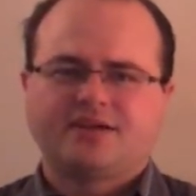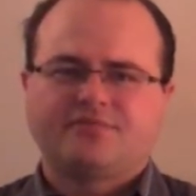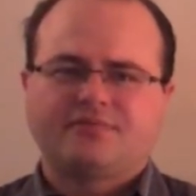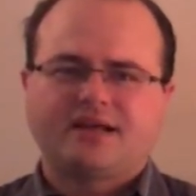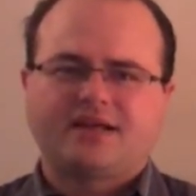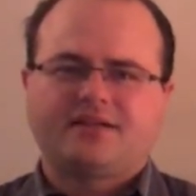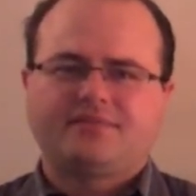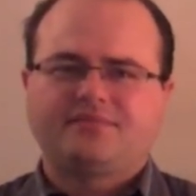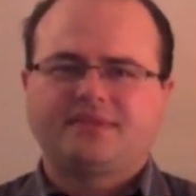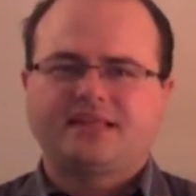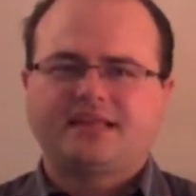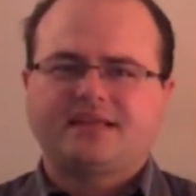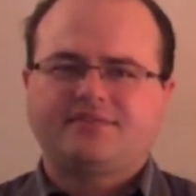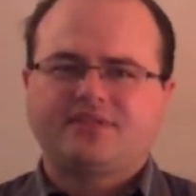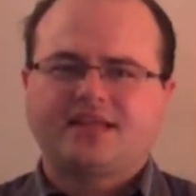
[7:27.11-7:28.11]
Well,
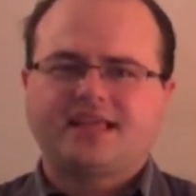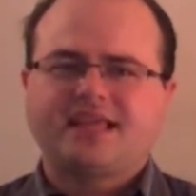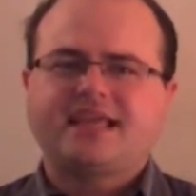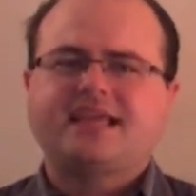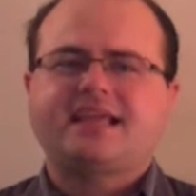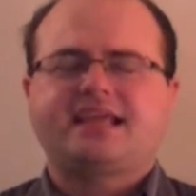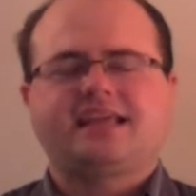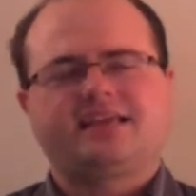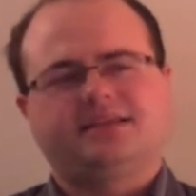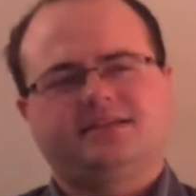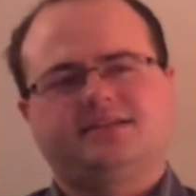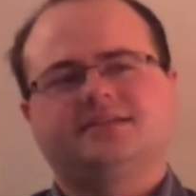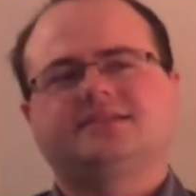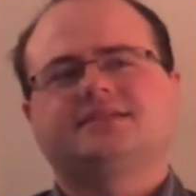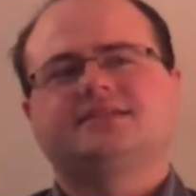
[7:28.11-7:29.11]
if the king
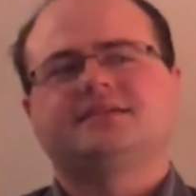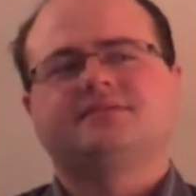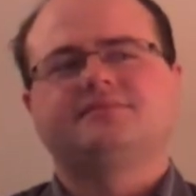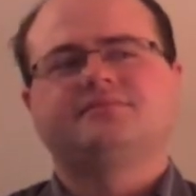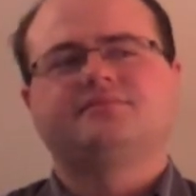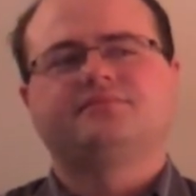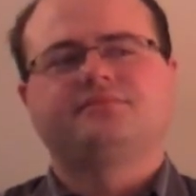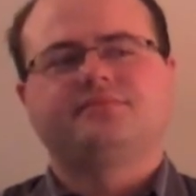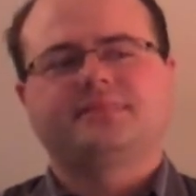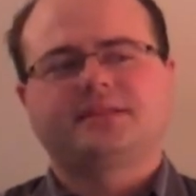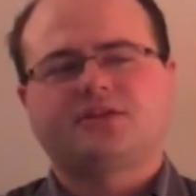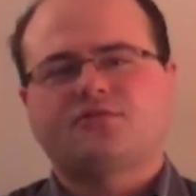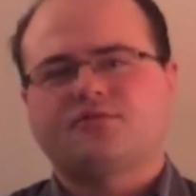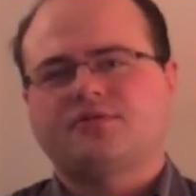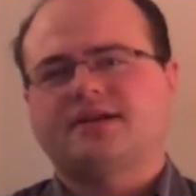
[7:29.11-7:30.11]
is,
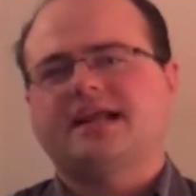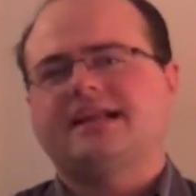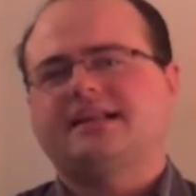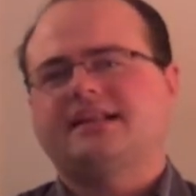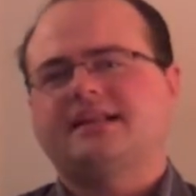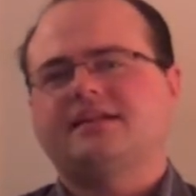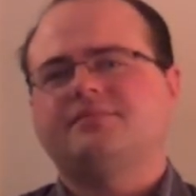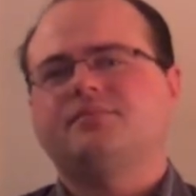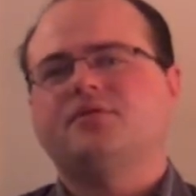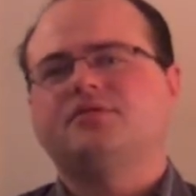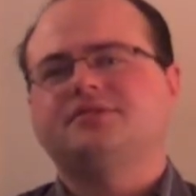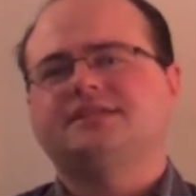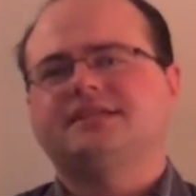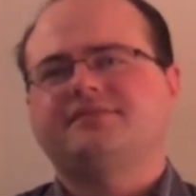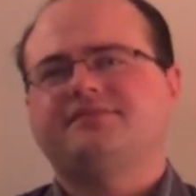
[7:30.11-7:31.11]
coronated in a
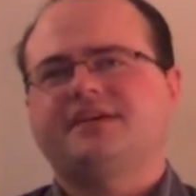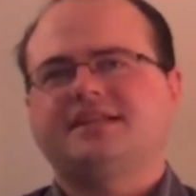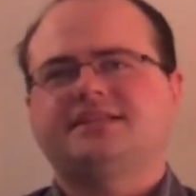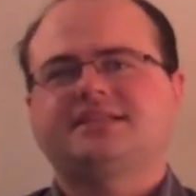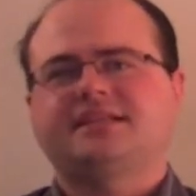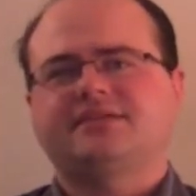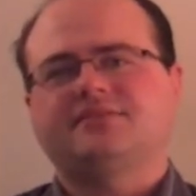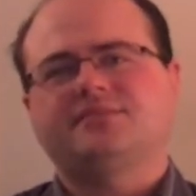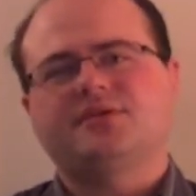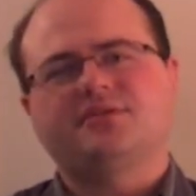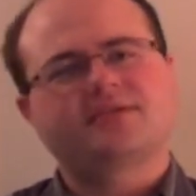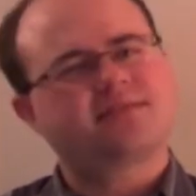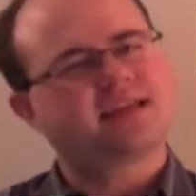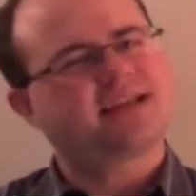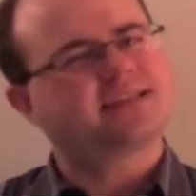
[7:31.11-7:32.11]
multi-faith
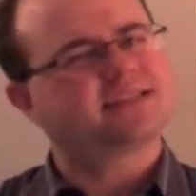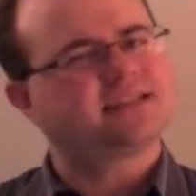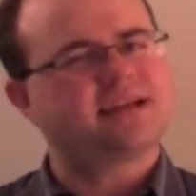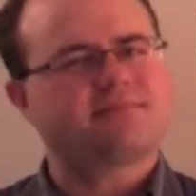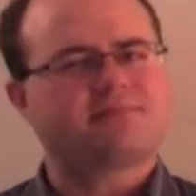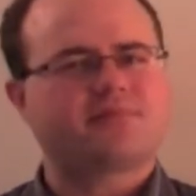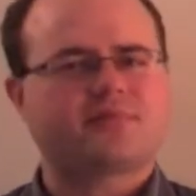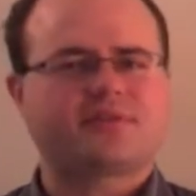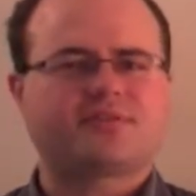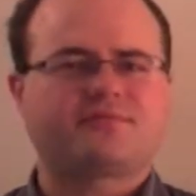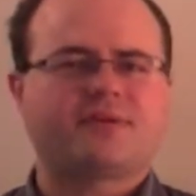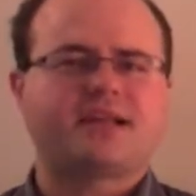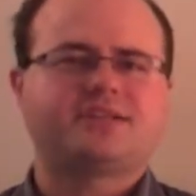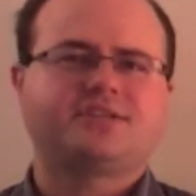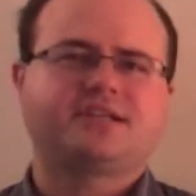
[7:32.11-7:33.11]
ceremony, that's not part of the
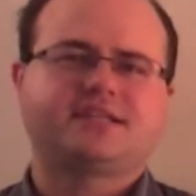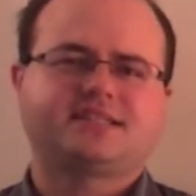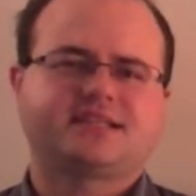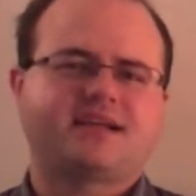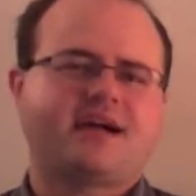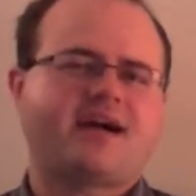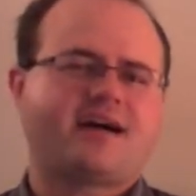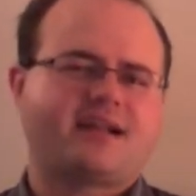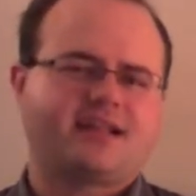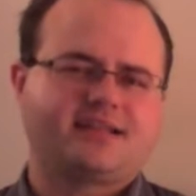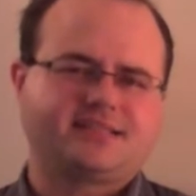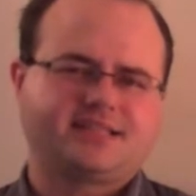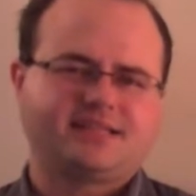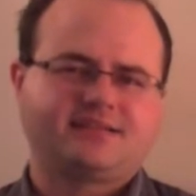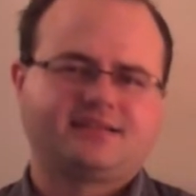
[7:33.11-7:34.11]
rage against God,
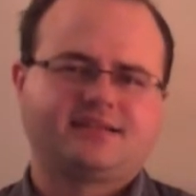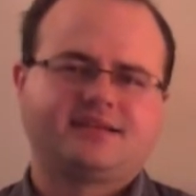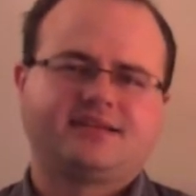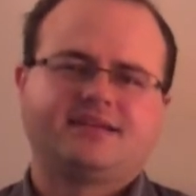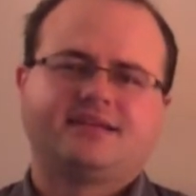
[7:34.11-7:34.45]
is it?